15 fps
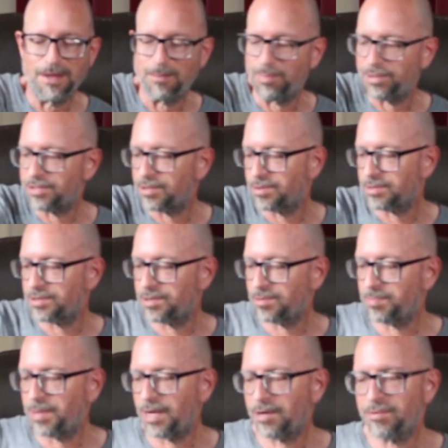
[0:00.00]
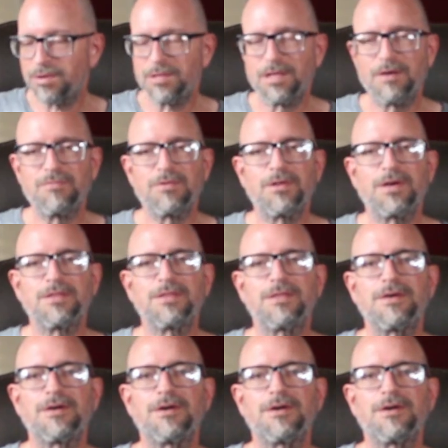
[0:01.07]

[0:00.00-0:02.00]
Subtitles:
but there was no battery level on